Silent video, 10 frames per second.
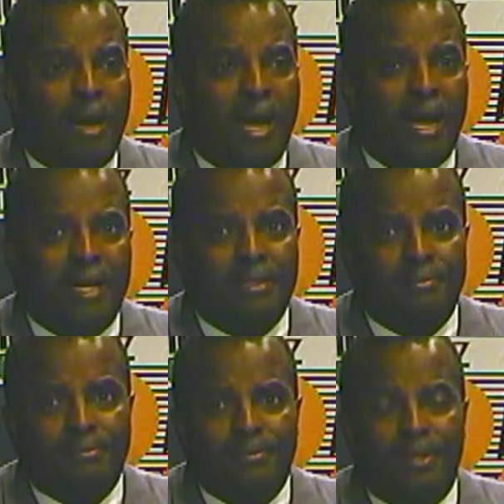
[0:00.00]
by
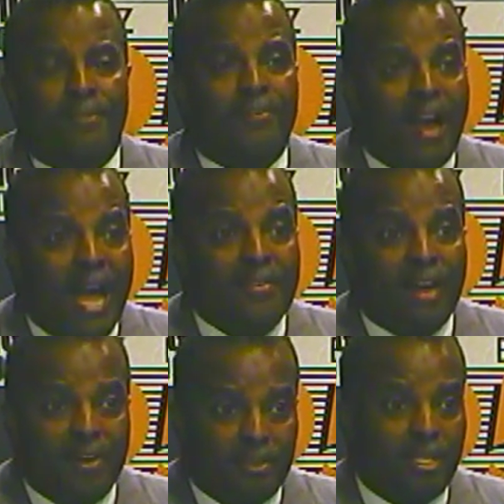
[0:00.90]

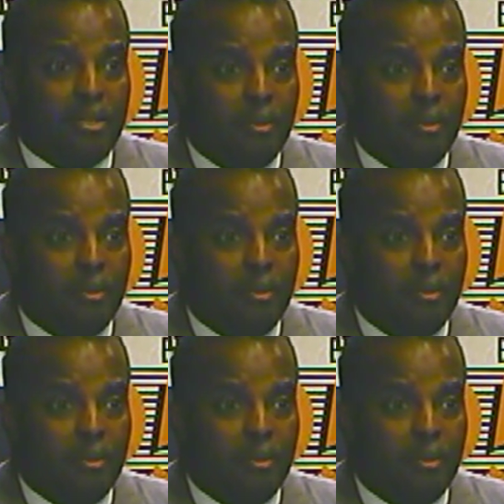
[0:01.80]
5 African